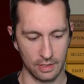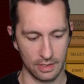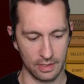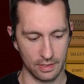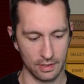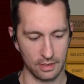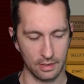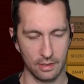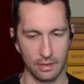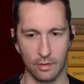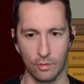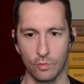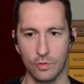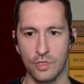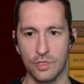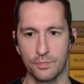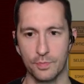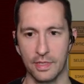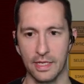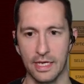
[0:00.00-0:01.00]
We'll
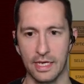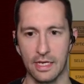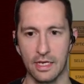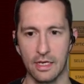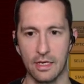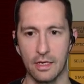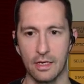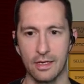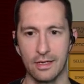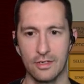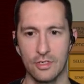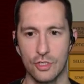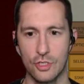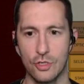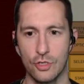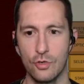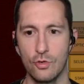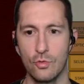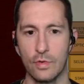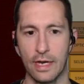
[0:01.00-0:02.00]
just play
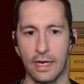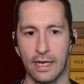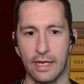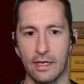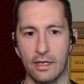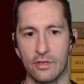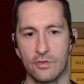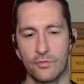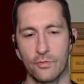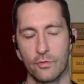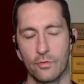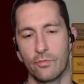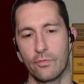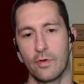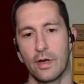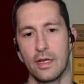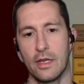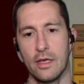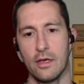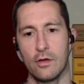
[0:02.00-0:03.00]
2, I guess, for
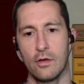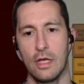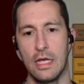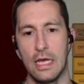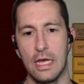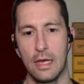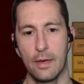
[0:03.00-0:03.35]
right now.